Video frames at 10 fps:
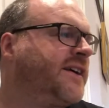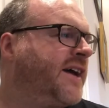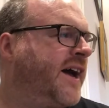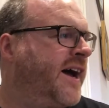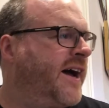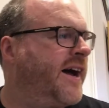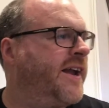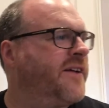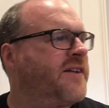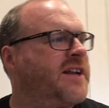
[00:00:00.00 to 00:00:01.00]

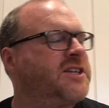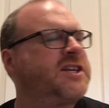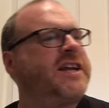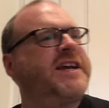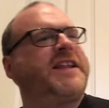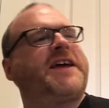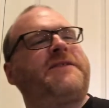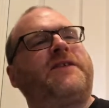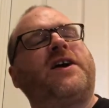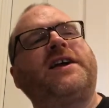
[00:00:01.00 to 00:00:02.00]
And eventually they
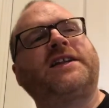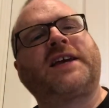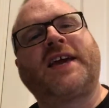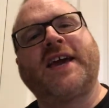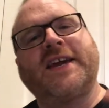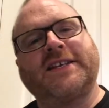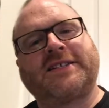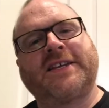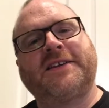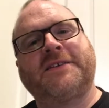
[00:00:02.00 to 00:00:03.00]
find the key,
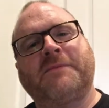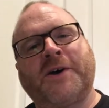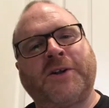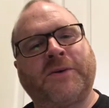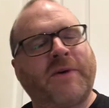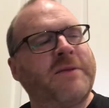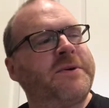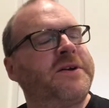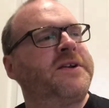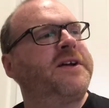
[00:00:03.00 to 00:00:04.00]
it's in the murder
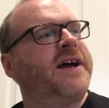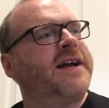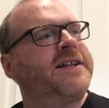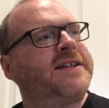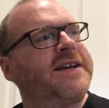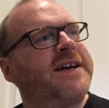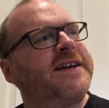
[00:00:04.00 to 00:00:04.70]
weapon, and